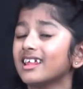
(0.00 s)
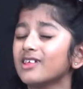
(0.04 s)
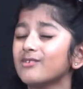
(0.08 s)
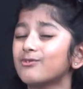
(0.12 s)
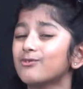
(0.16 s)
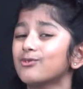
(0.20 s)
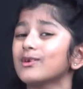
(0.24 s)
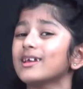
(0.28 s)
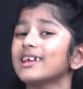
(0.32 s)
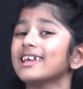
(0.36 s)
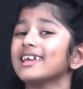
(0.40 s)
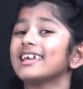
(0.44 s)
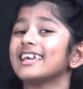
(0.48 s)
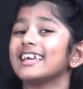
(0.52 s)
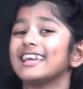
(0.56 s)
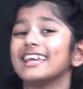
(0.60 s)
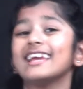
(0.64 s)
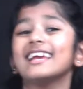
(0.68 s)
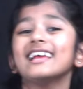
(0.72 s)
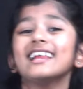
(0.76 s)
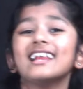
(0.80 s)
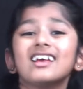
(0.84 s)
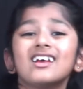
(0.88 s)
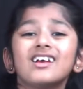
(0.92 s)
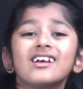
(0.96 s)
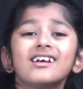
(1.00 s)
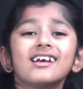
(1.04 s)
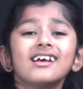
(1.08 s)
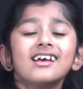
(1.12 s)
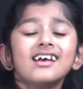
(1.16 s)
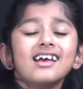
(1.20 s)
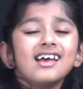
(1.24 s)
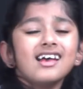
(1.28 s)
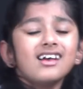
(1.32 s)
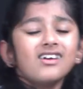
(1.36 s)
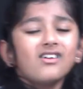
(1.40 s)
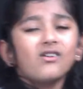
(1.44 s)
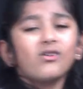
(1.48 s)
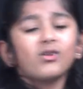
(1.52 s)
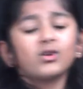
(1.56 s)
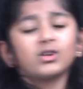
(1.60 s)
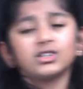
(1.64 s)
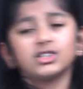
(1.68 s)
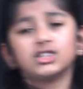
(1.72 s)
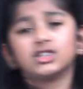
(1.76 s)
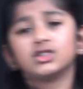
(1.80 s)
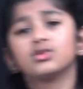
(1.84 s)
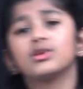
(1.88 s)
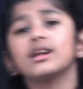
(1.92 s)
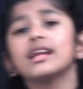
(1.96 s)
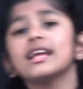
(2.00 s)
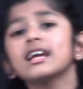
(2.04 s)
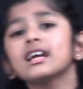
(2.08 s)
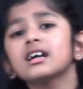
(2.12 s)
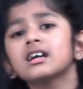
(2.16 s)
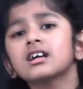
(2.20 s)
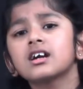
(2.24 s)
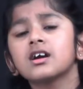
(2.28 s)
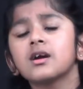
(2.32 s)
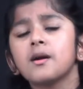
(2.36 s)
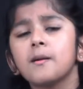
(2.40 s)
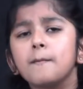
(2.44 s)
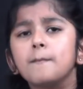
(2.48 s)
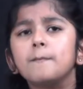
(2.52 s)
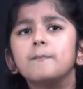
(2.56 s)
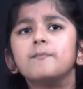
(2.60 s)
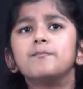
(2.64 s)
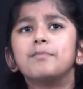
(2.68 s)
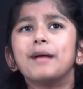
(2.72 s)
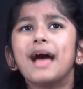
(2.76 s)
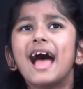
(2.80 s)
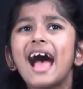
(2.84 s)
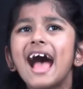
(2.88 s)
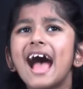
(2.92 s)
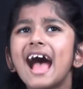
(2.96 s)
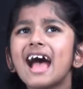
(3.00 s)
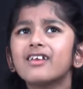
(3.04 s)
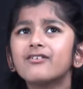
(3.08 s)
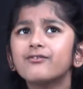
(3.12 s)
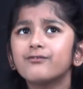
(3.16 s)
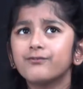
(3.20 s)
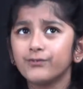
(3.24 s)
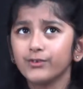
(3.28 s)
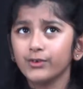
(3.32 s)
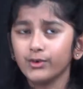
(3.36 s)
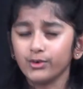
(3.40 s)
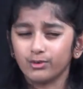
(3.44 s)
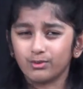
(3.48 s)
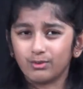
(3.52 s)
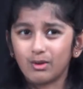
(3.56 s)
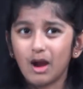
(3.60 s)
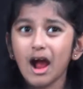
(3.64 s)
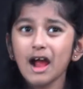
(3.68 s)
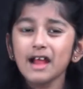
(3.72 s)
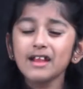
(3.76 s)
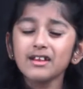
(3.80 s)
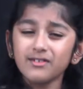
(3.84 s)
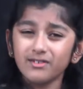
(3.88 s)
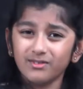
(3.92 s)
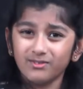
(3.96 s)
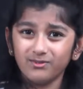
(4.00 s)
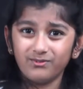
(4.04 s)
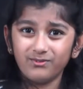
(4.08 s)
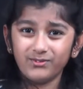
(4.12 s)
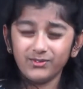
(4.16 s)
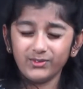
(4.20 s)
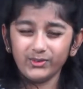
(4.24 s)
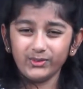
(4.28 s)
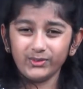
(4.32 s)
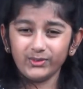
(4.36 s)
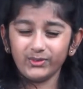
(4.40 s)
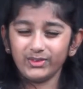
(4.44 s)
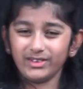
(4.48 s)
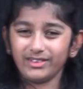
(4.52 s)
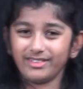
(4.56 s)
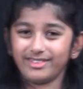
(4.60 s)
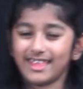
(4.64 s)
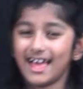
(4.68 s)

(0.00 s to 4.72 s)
If we eat or drink bad food, rotten food,